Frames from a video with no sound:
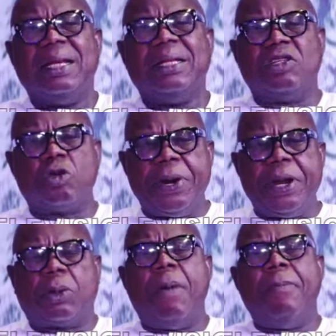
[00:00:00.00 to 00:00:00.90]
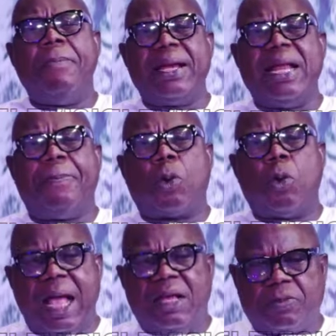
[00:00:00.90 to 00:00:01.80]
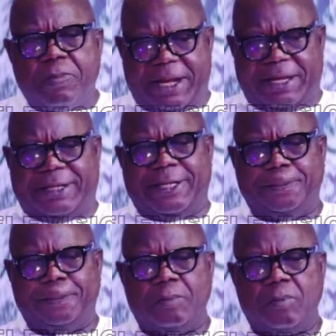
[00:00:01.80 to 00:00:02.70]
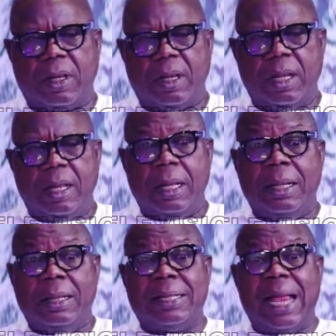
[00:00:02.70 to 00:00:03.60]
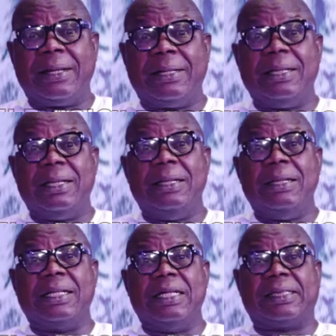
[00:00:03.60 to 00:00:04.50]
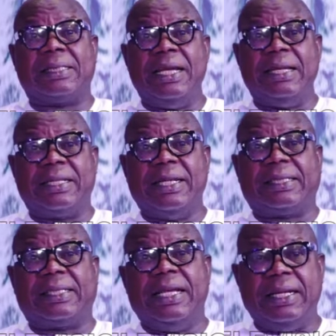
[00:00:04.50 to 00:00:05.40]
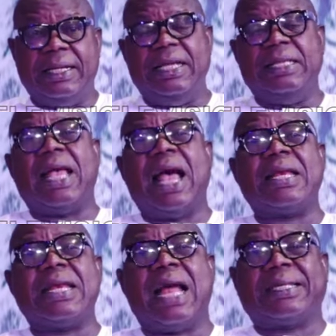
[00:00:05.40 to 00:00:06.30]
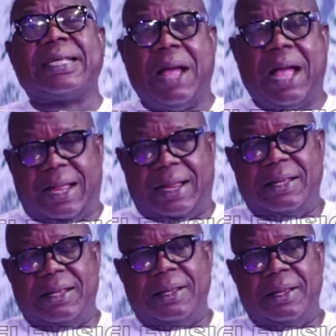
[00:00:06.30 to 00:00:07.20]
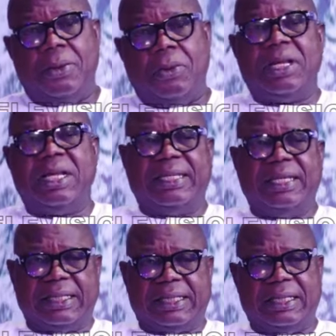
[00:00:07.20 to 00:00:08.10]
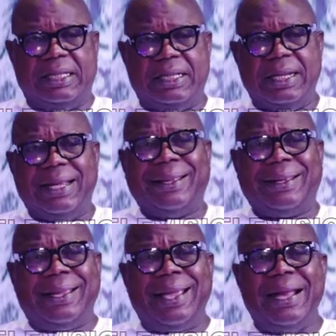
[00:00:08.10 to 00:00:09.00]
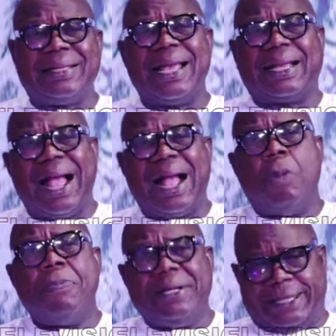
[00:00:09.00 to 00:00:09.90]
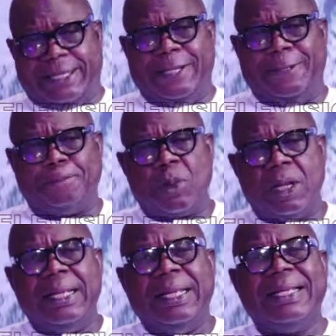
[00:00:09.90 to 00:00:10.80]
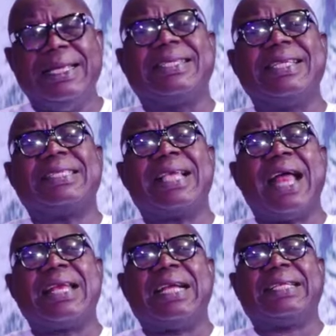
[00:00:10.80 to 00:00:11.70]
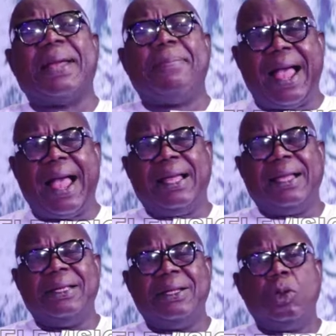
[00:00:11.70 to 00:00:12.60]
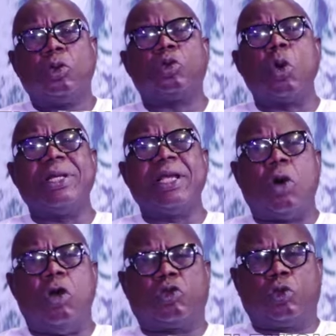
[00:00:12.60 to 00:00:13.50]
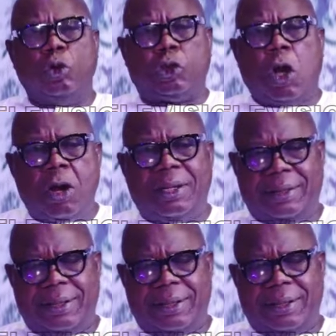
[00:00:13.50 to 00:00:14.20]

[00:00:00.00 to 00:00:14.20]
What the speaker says: The Supreme Court made a pronouncement that the CTC is anathema. What is CTC? Caretaker Committee. It is anathema to the Constitution